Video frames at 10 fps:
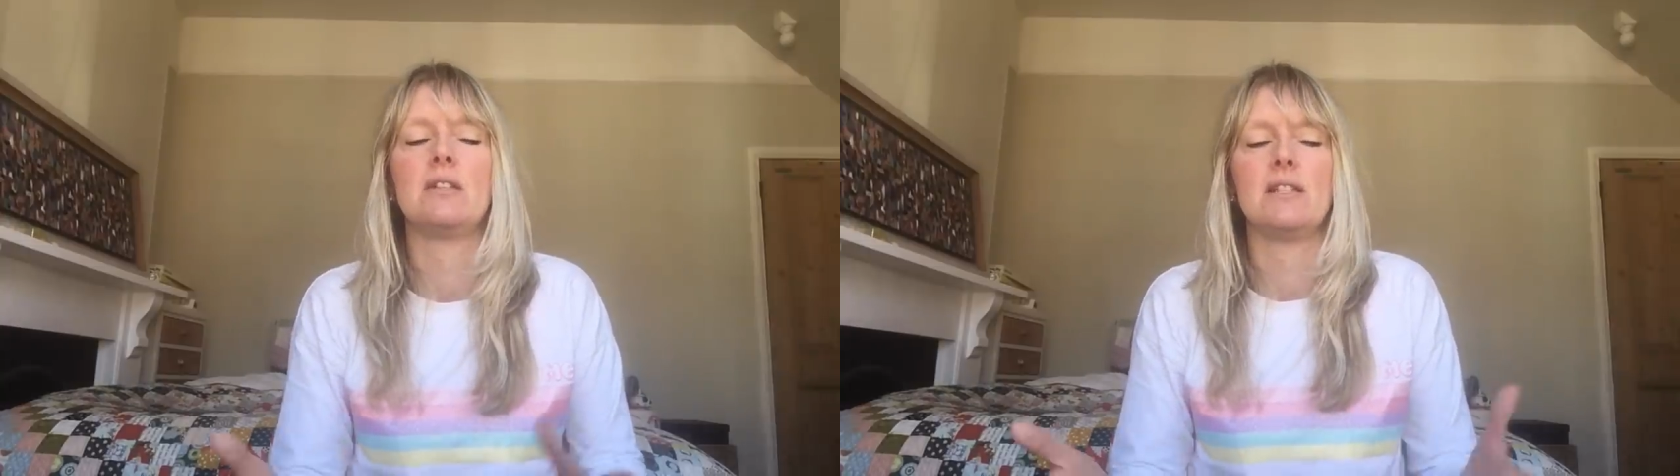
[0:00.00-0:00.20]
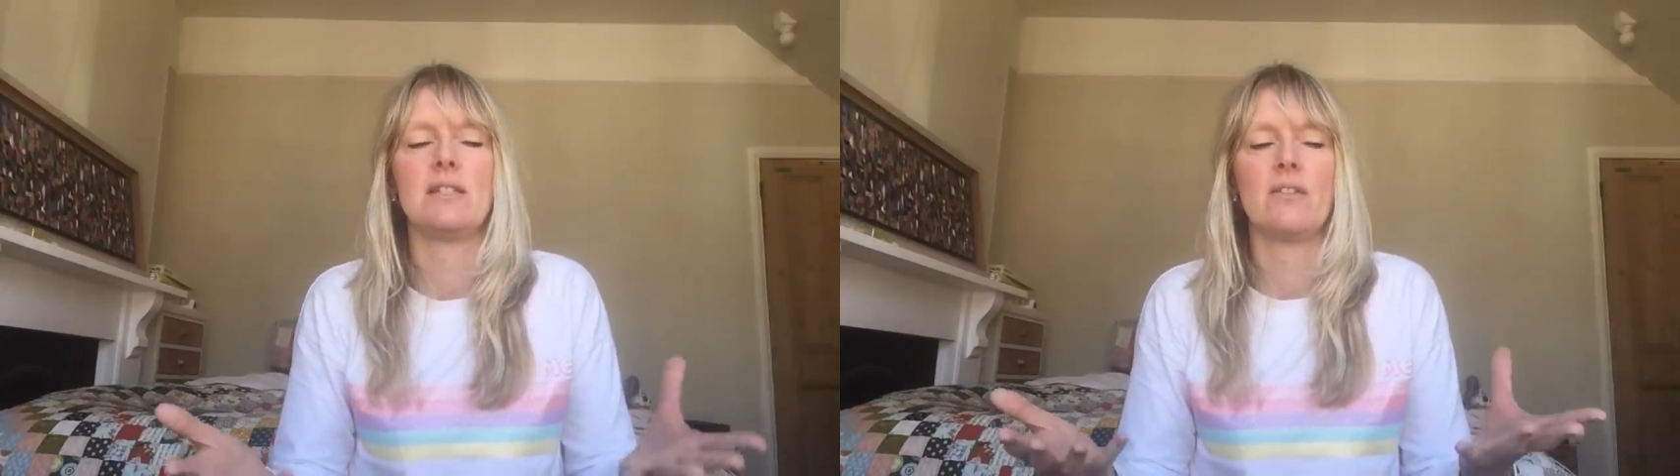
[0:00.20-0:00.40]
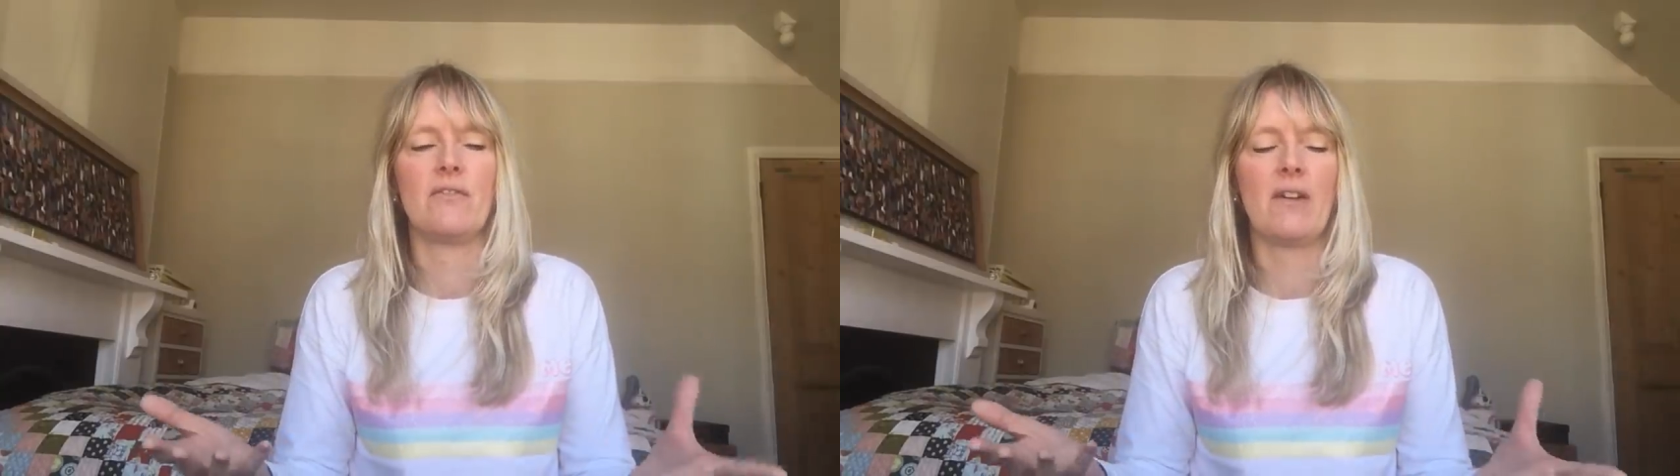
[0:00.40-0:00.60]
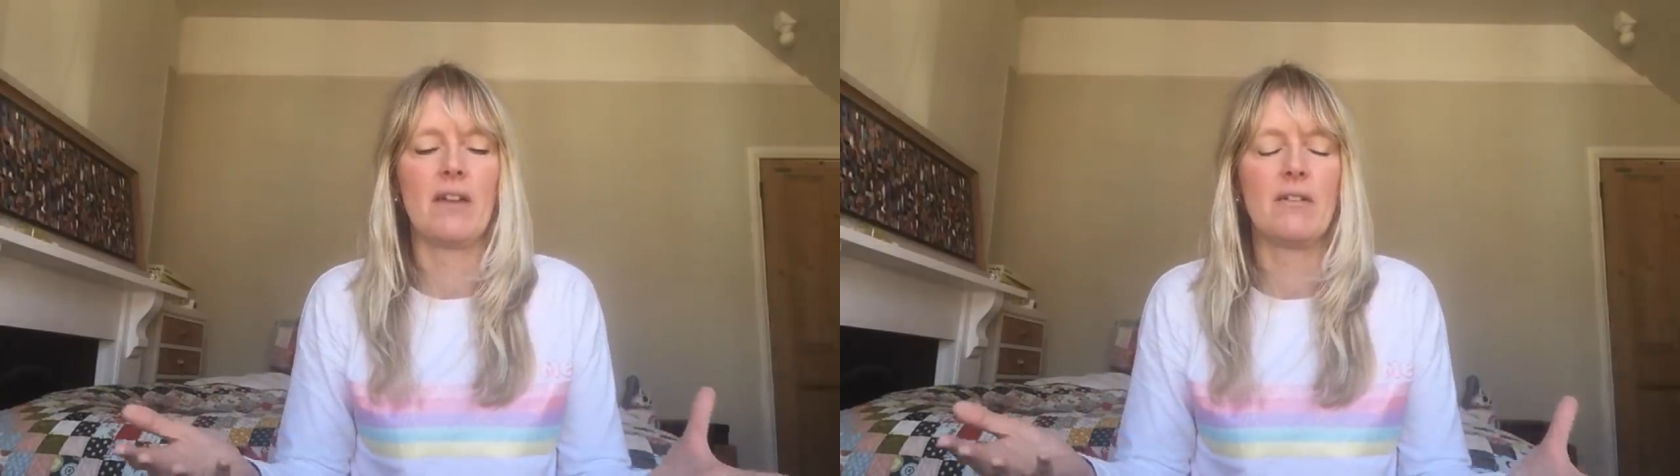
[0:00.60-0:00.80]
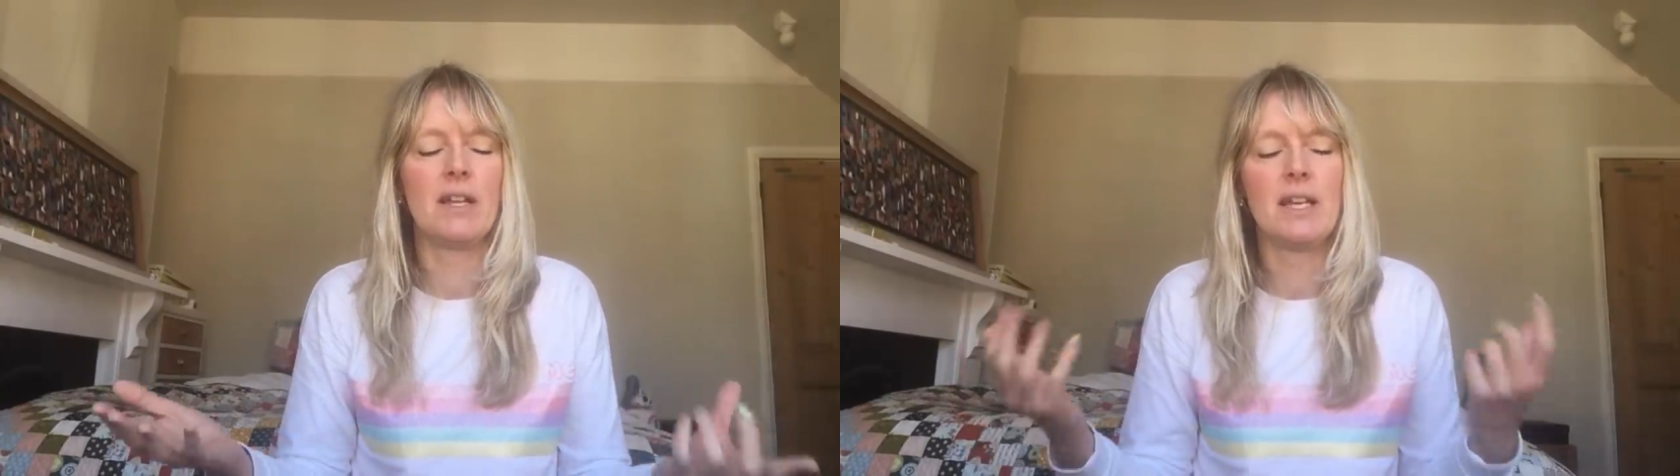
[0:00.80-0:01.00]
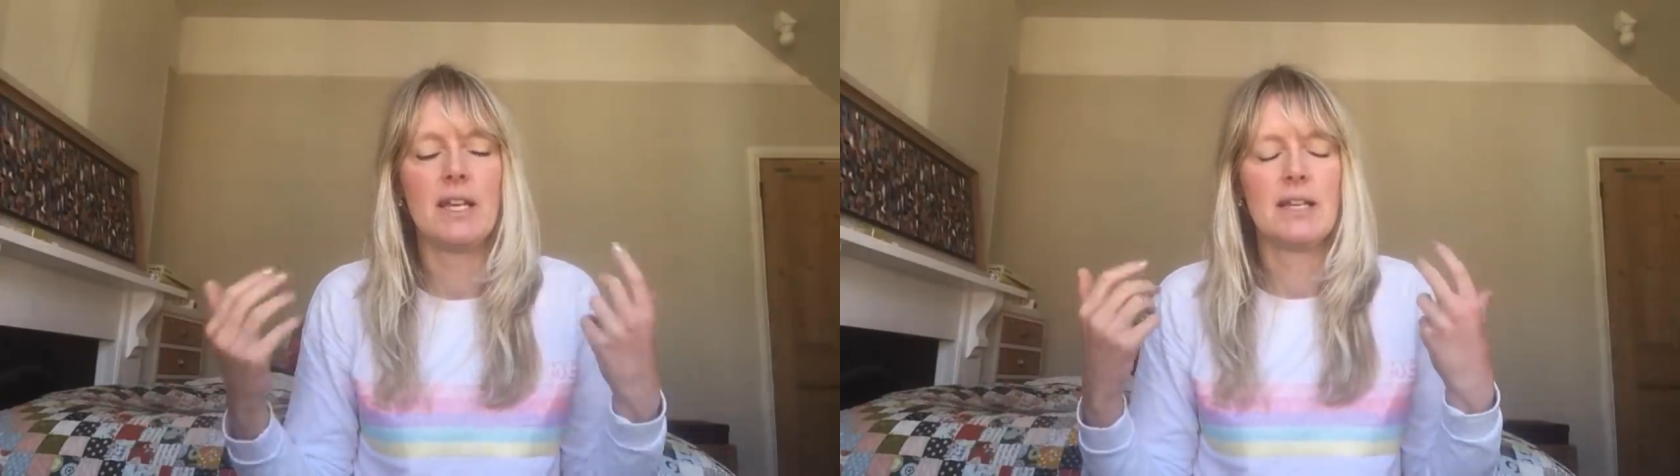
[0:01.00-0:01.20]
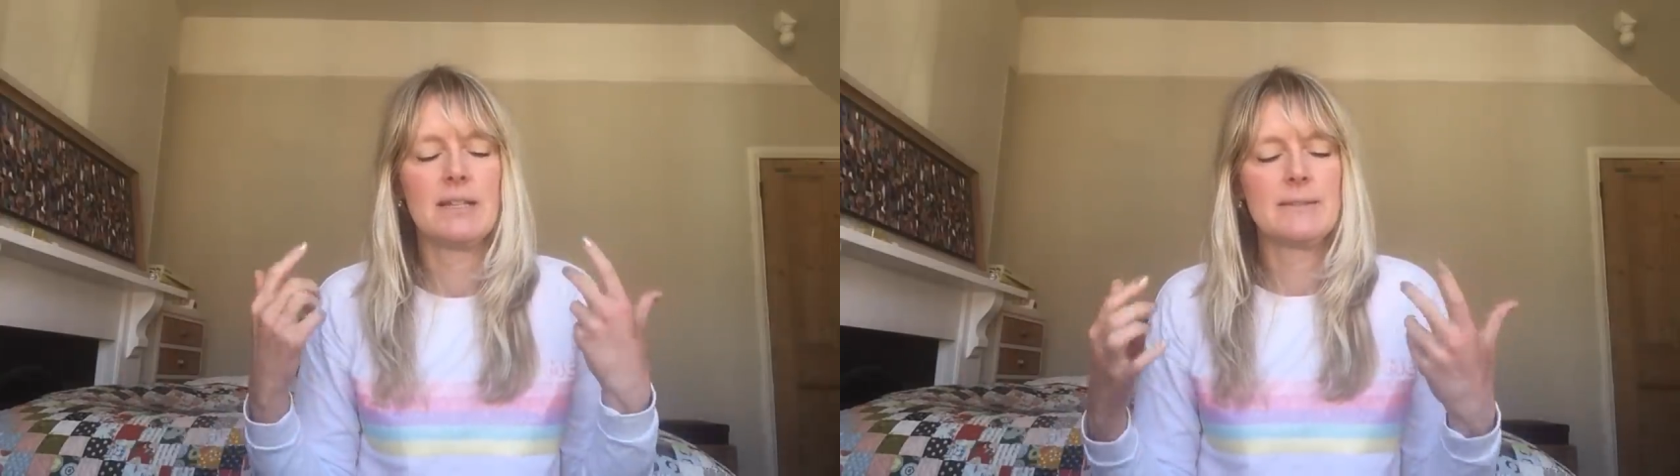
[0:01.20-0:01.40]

because it's a very